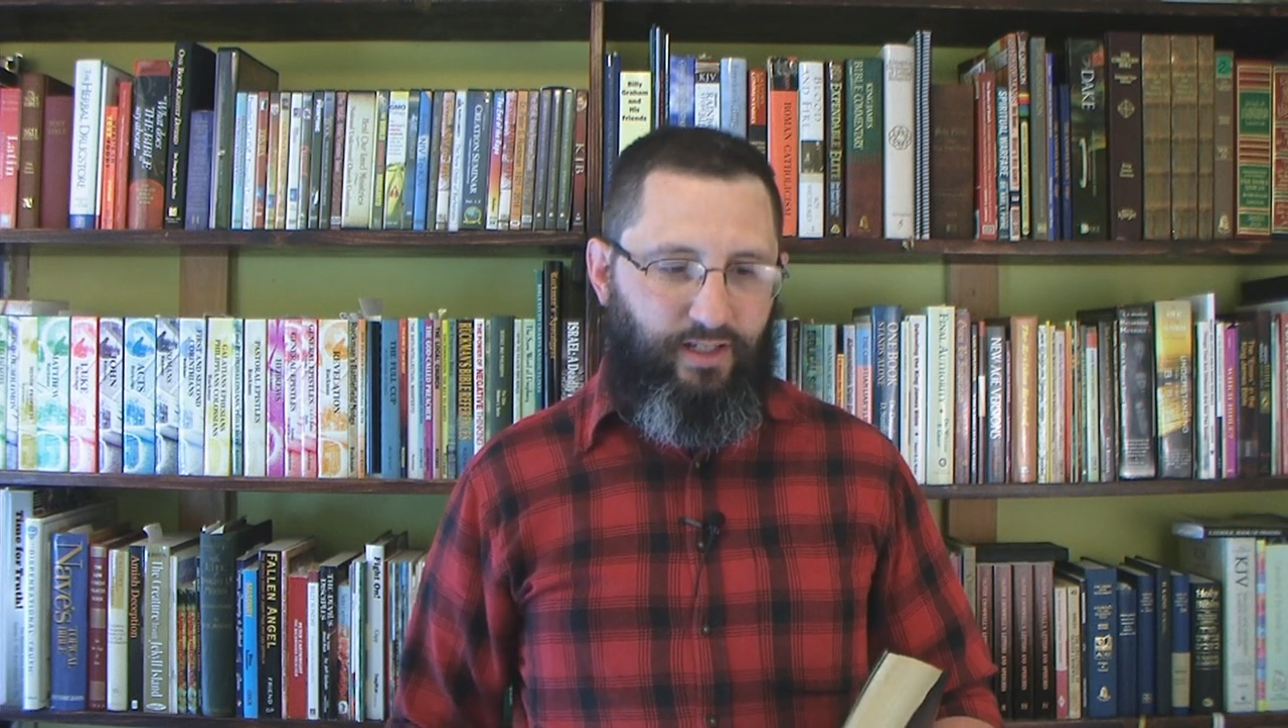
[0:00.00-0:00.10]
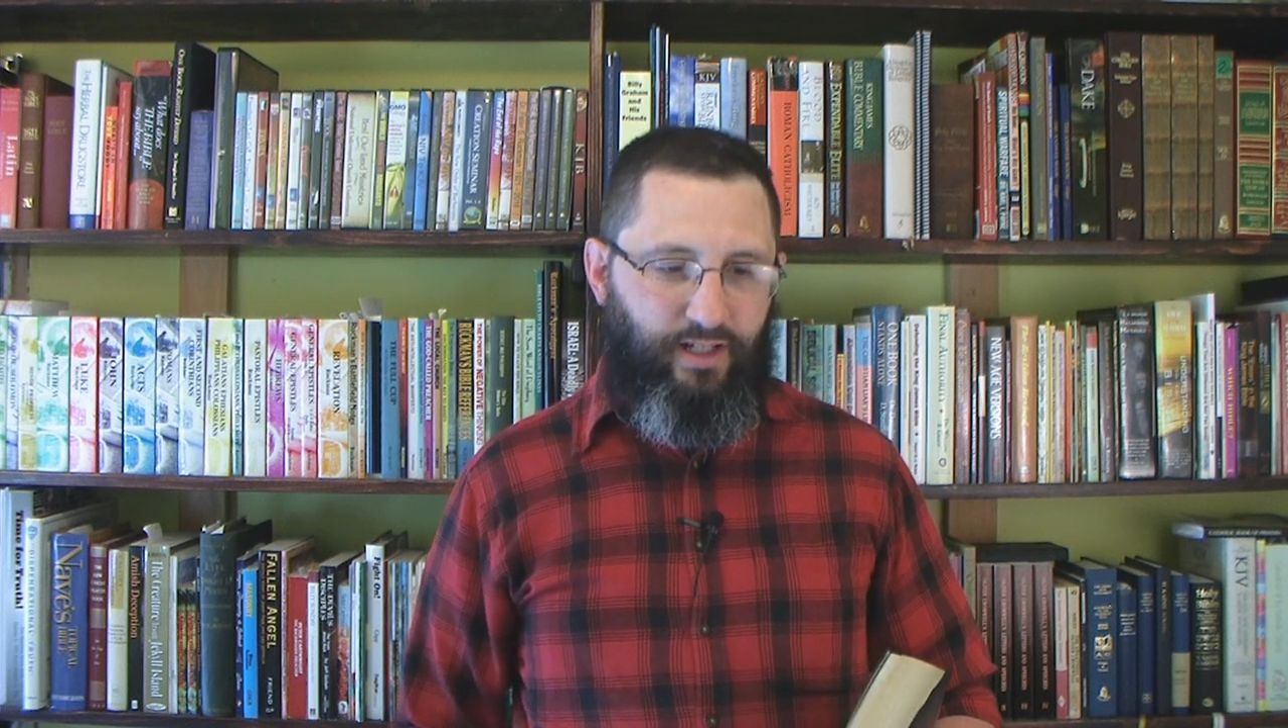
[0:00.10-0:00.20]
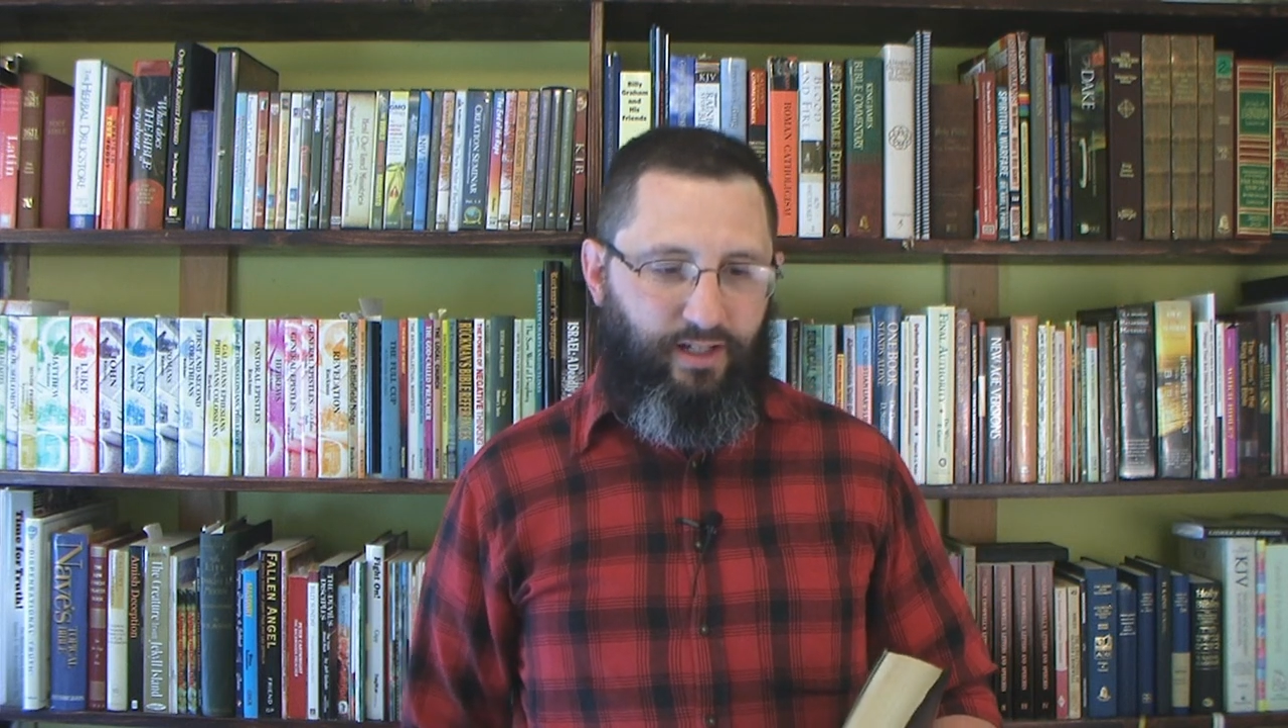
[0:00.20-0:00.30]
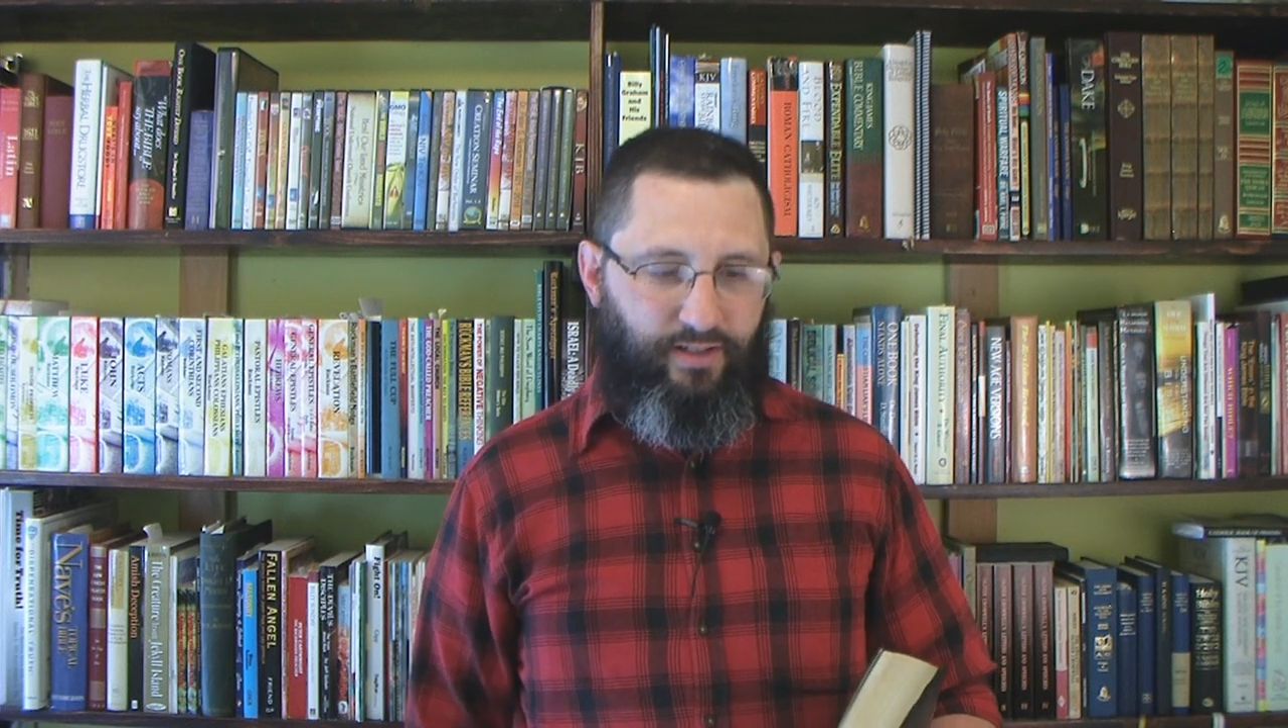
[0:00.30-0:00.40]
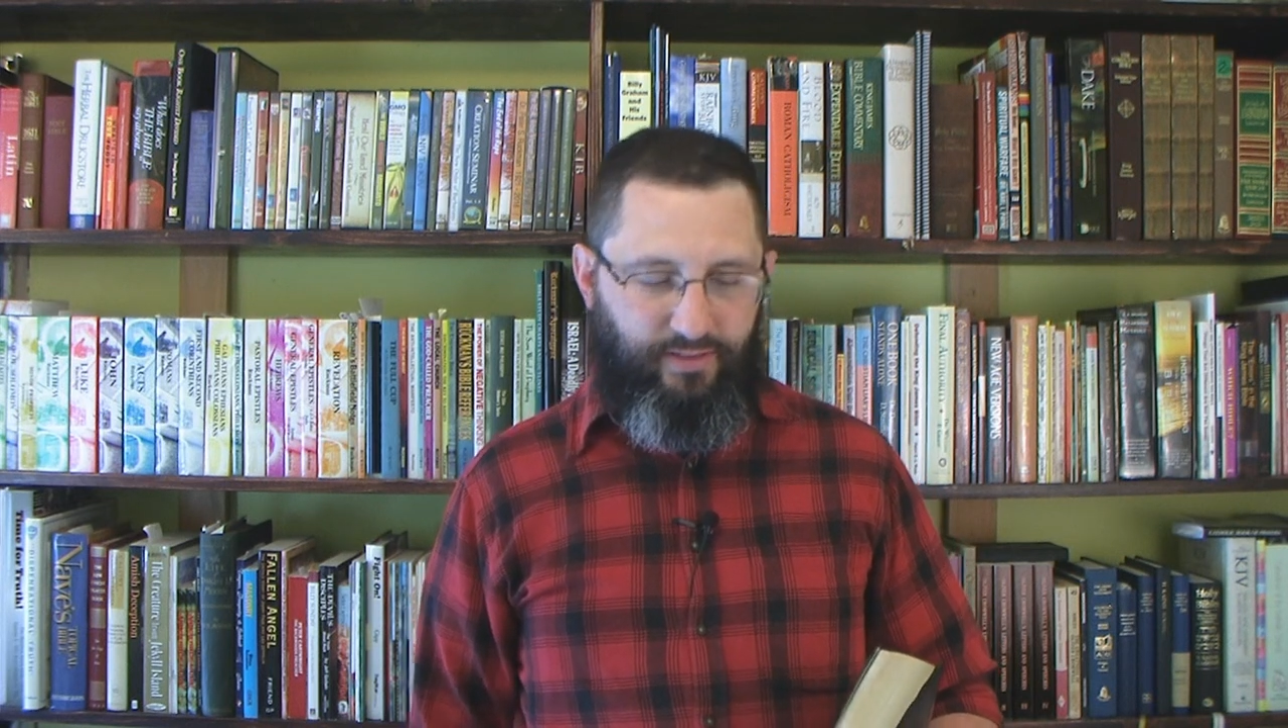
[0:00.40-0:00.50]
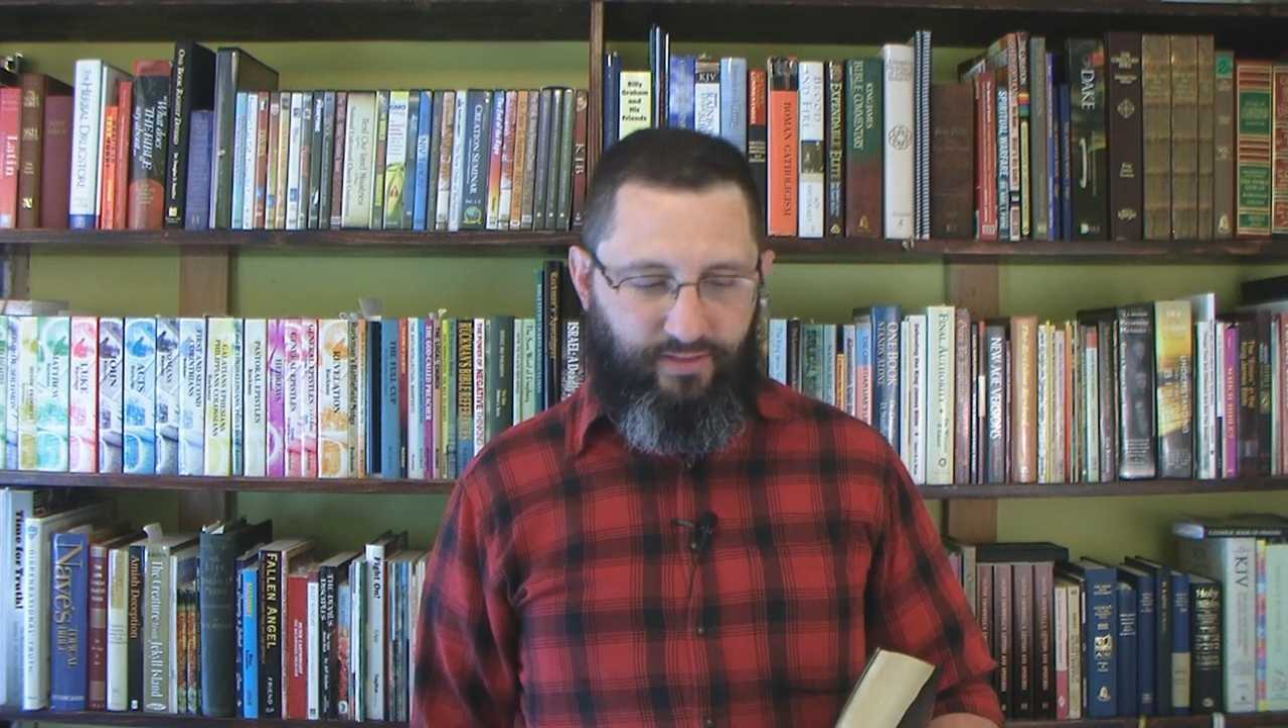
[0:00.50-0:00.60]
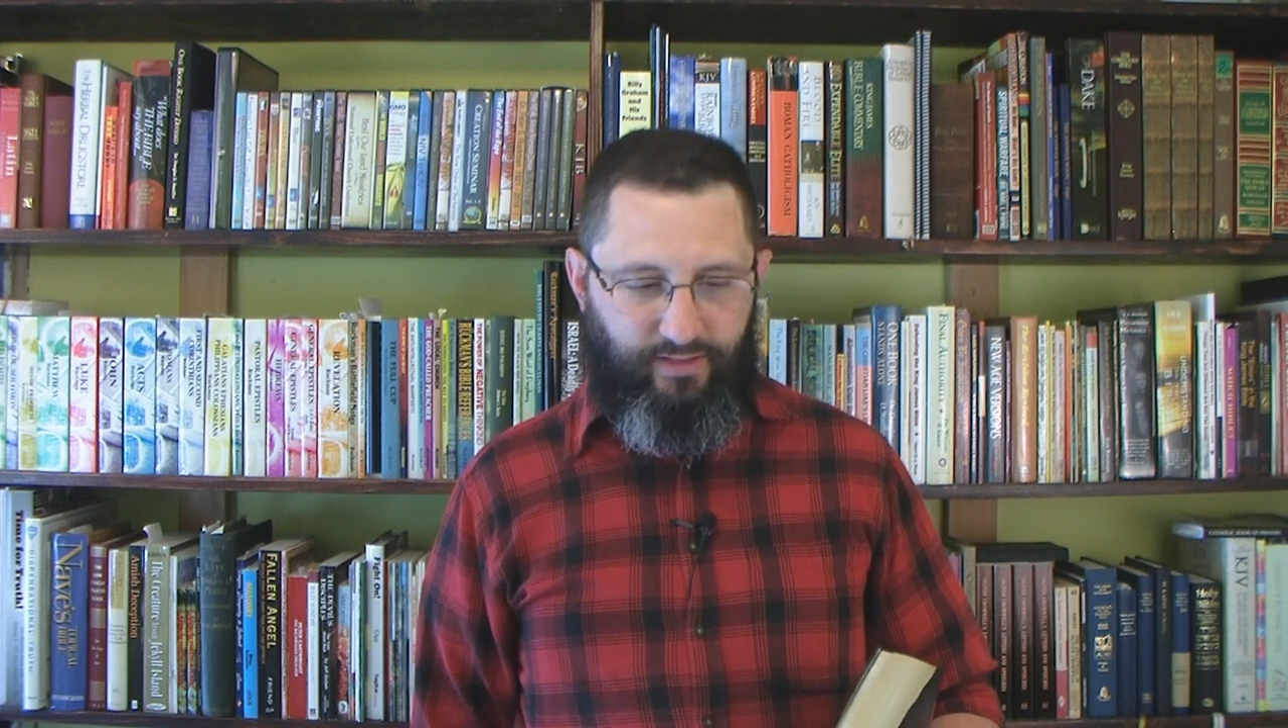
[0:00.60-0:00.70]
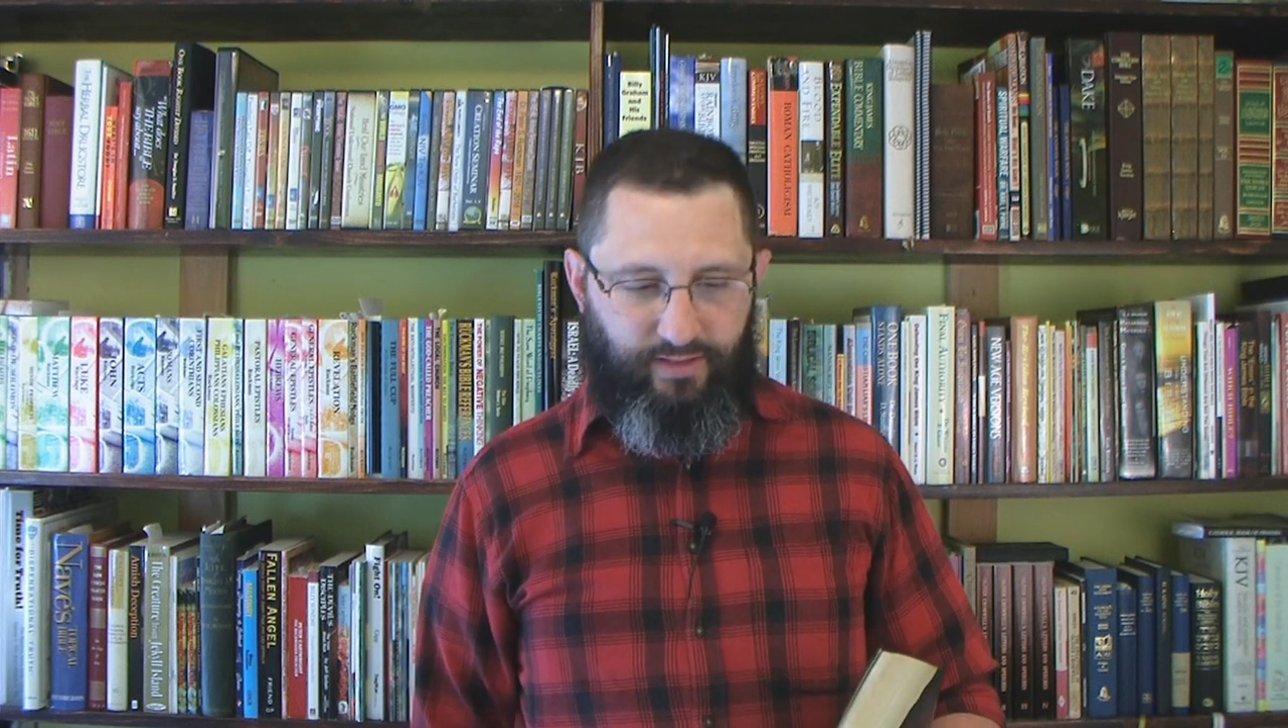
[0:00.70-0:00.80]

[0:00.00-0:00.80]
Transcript: uh,